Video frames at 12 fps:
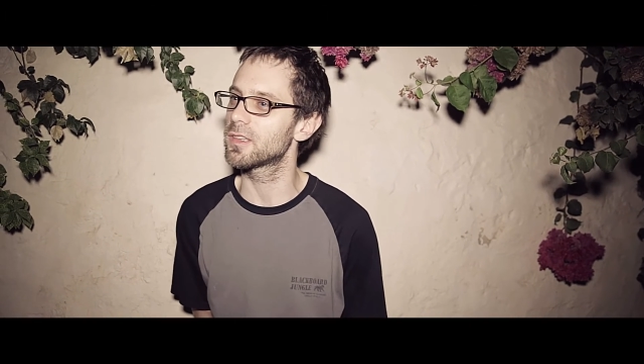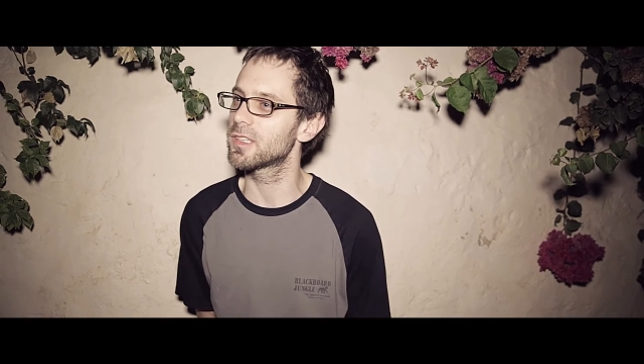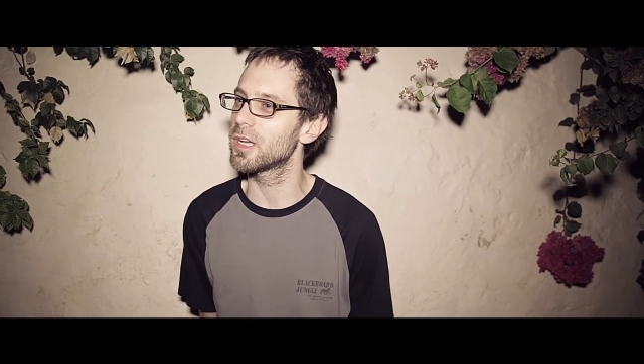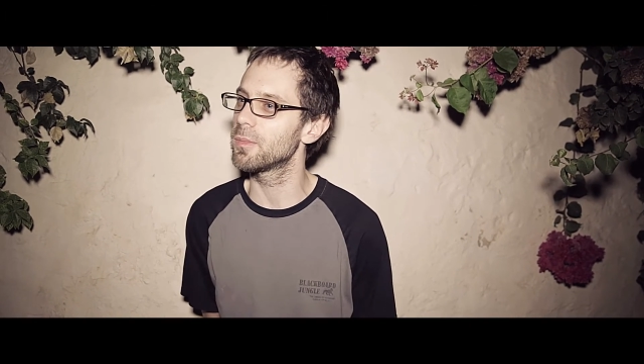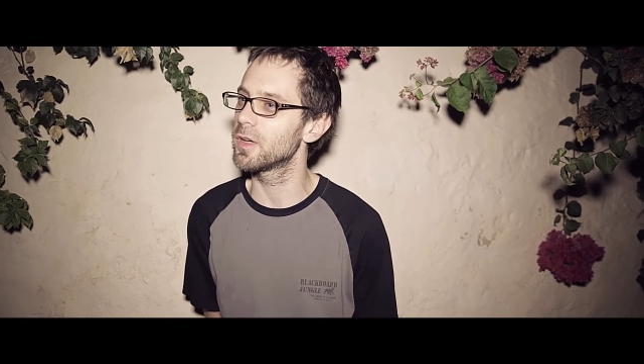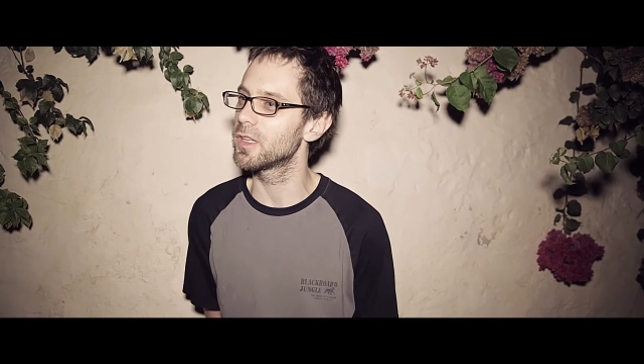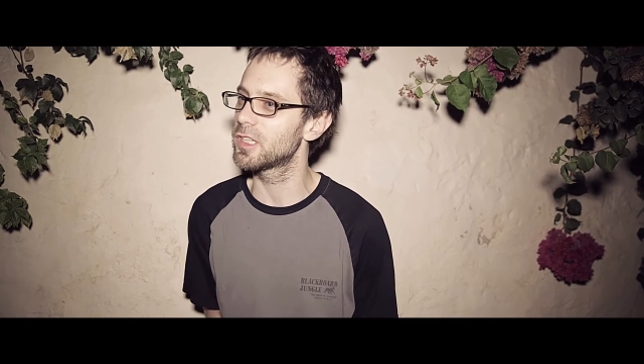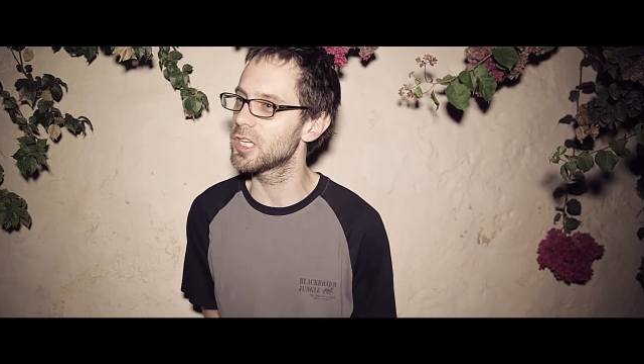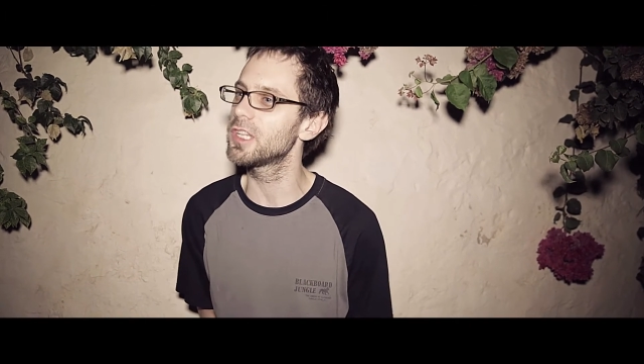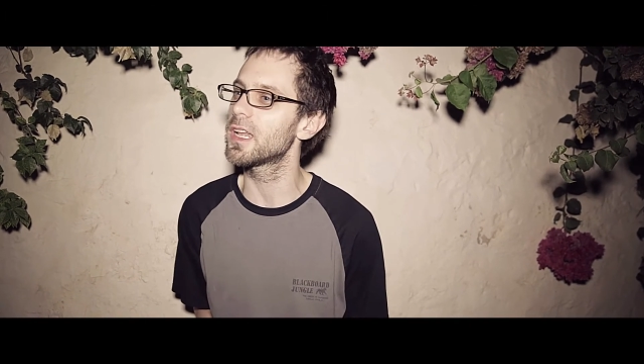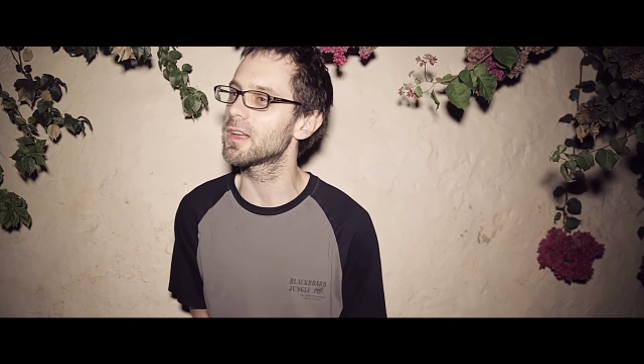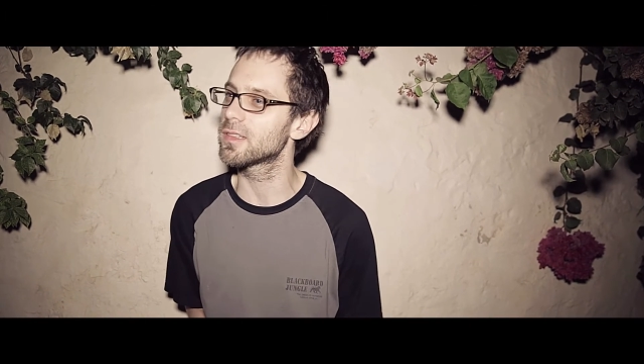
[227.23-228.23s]
some uh,
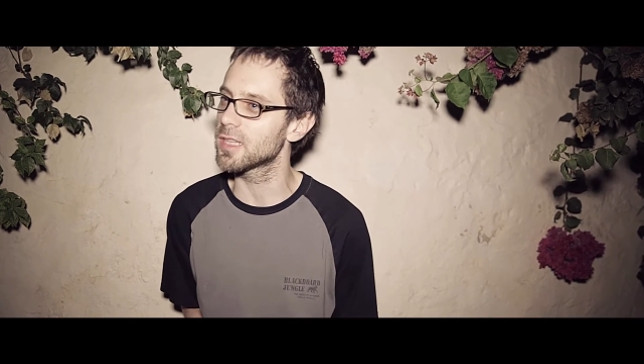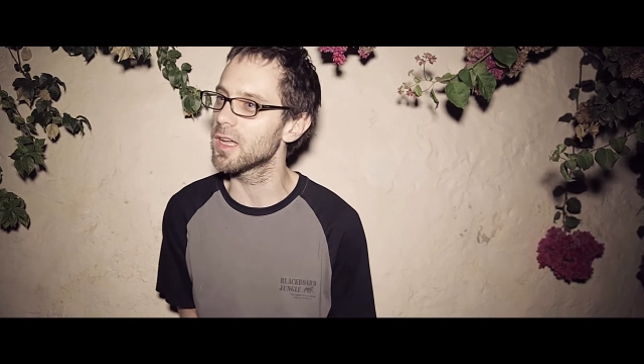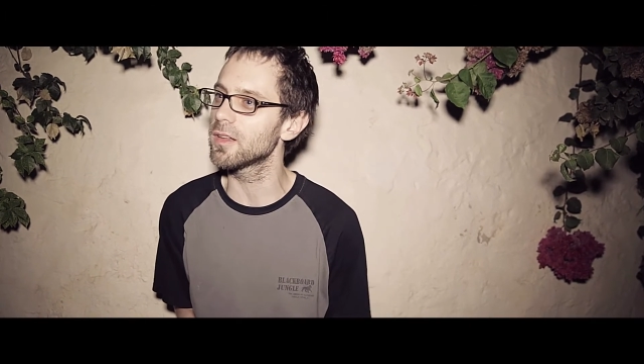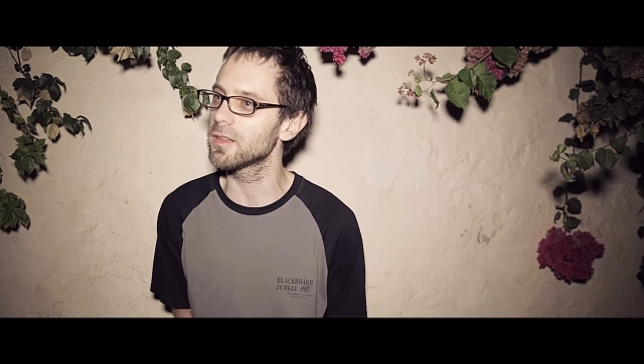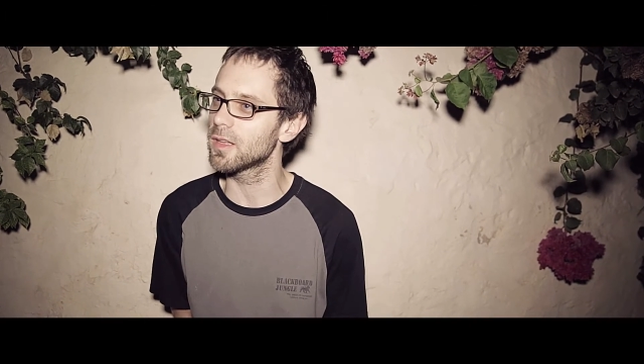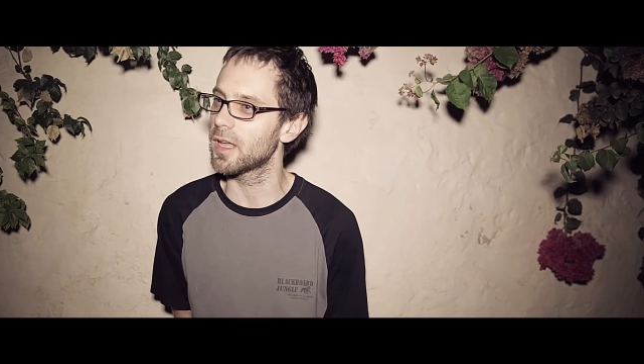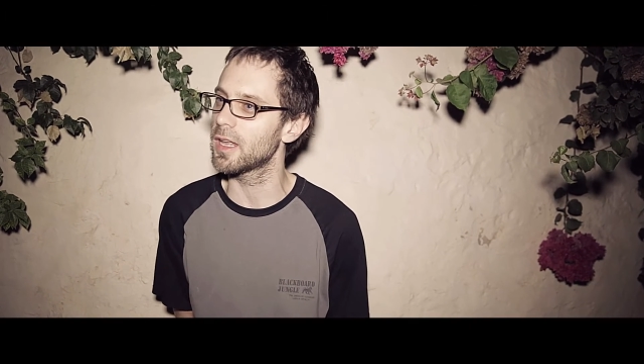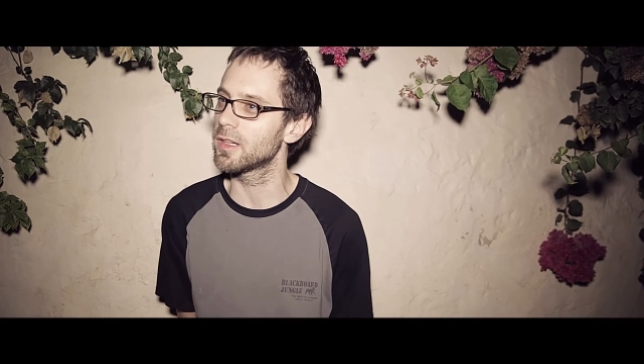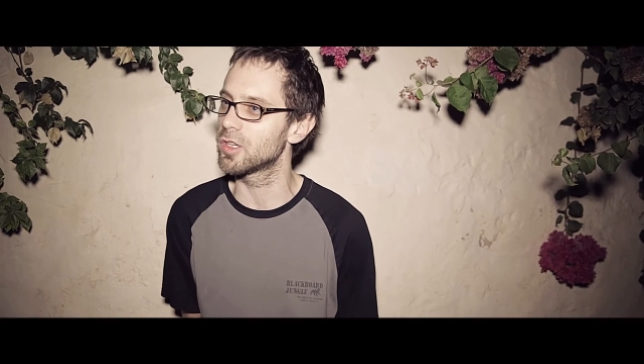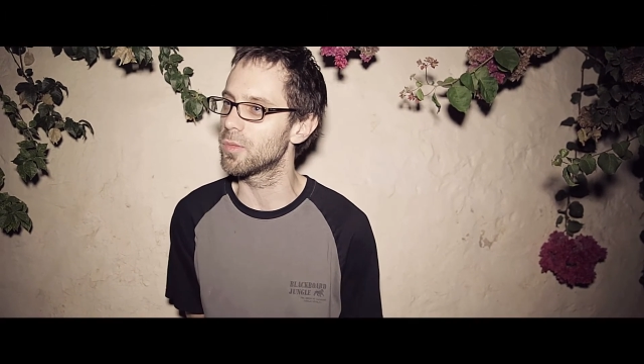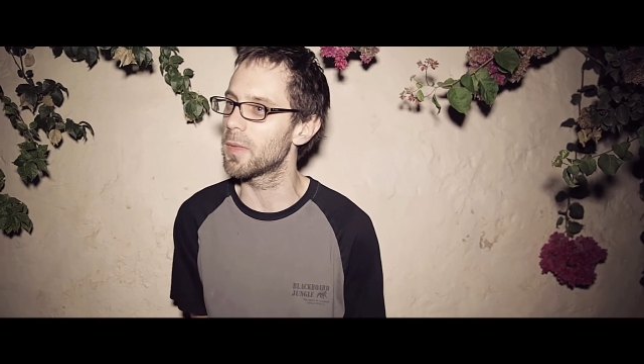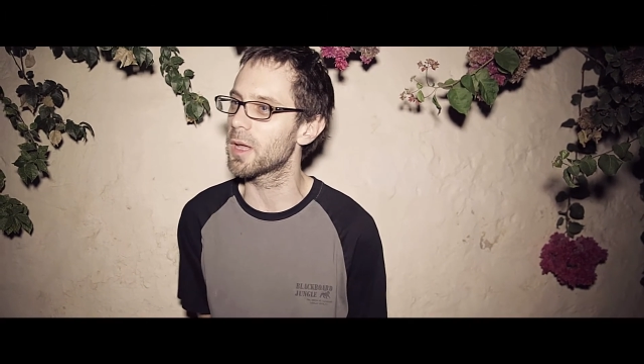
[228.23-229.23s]
digital sound and
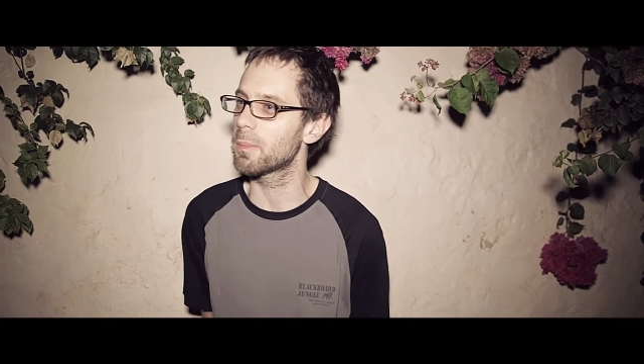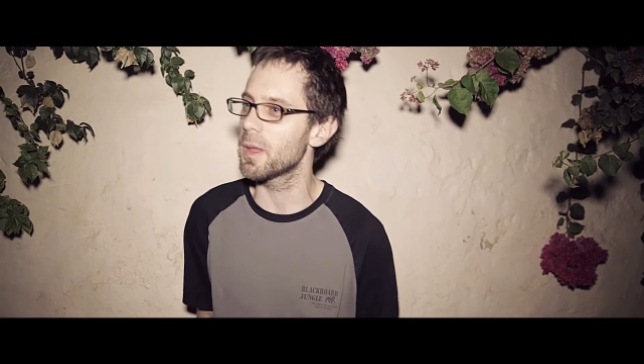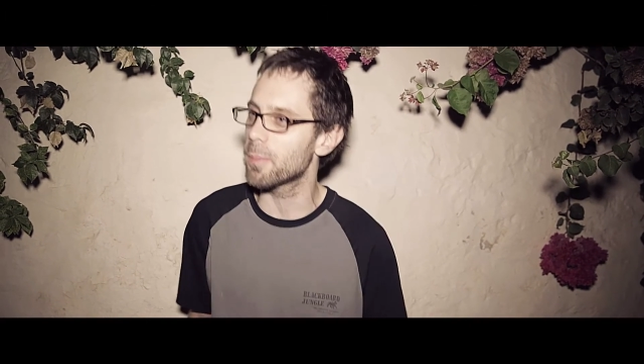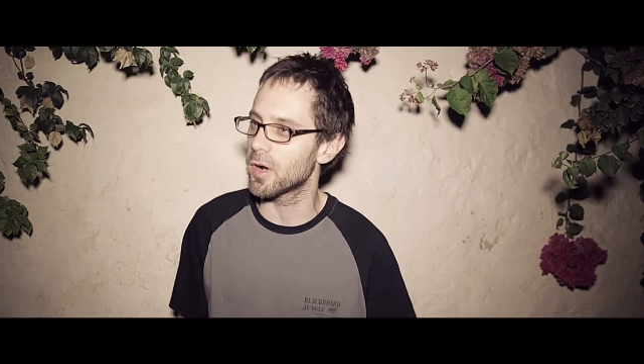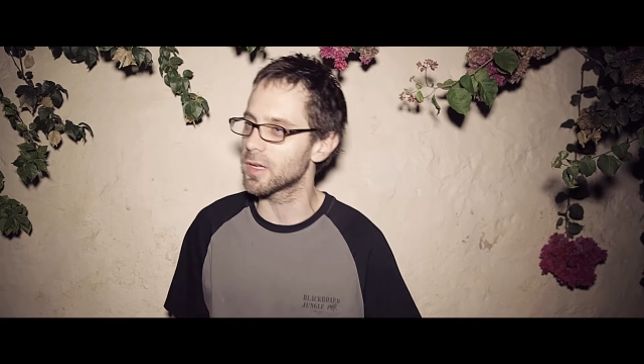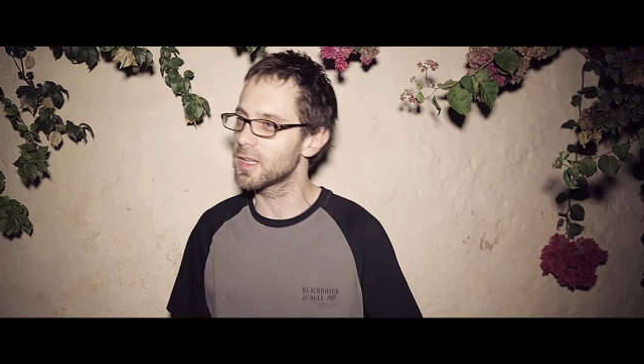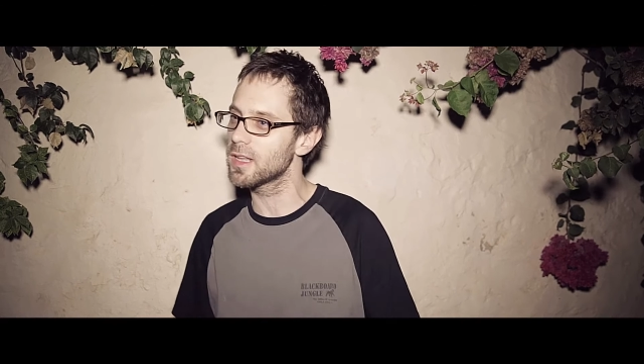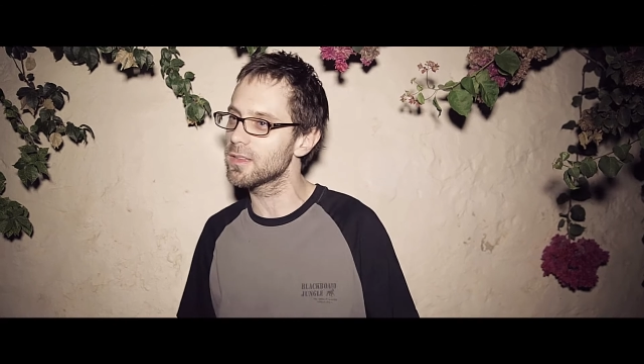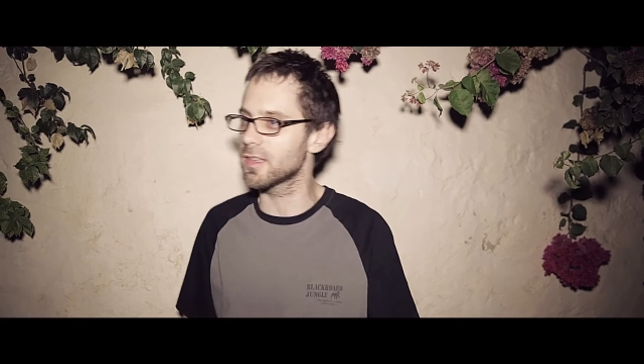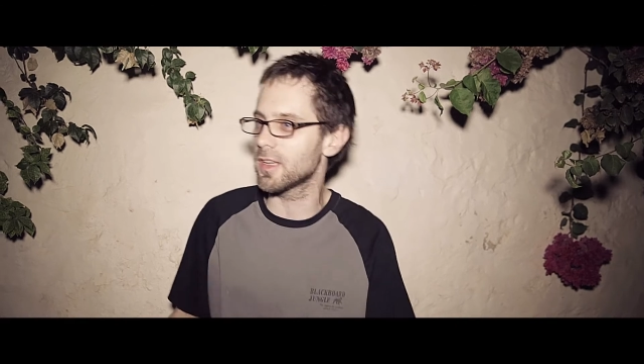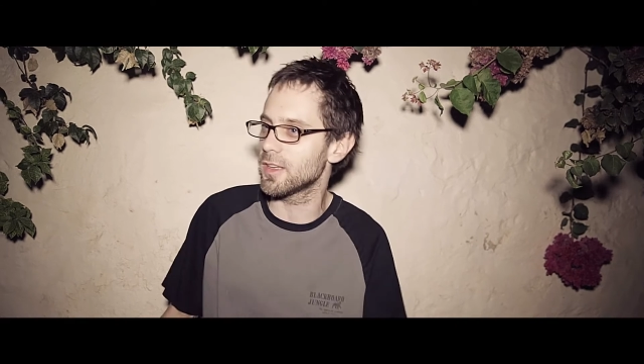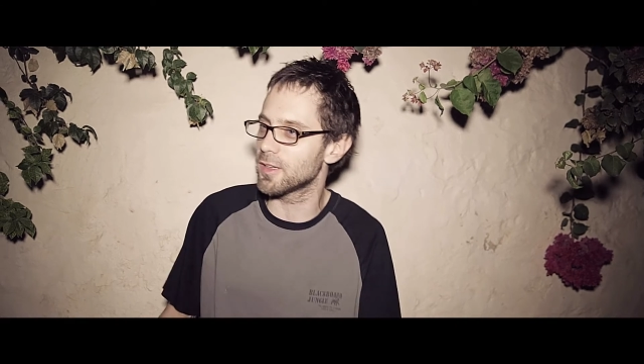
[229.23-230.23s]
to make people
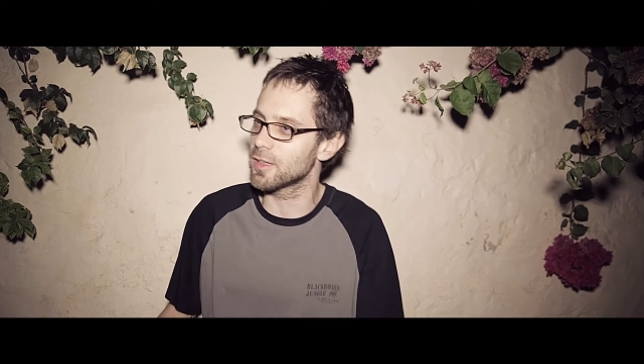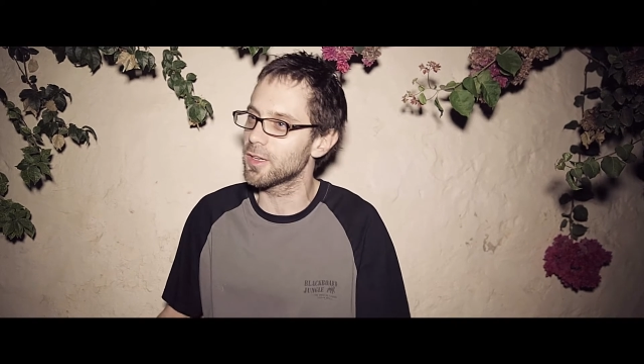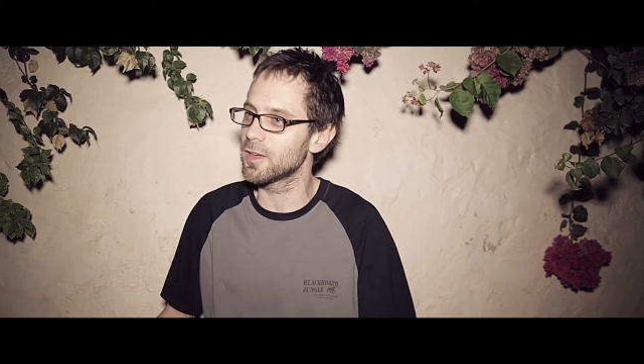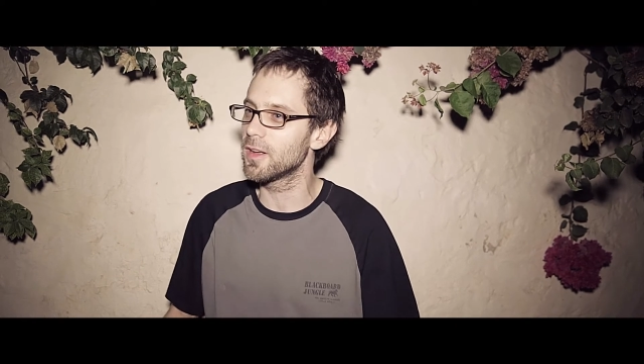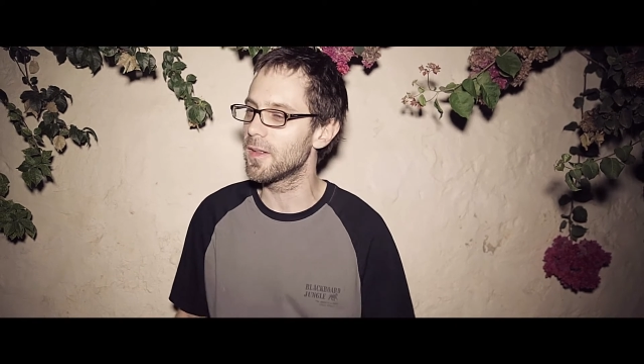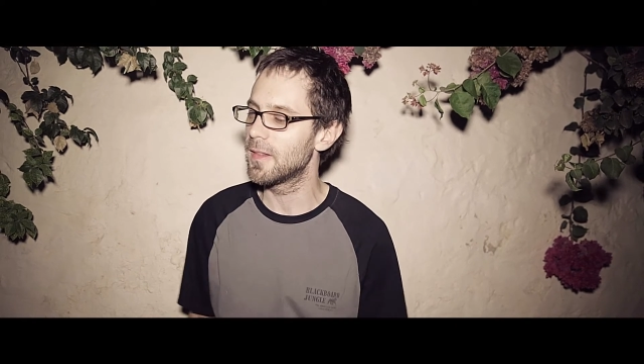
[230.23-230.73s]
dancing, you know.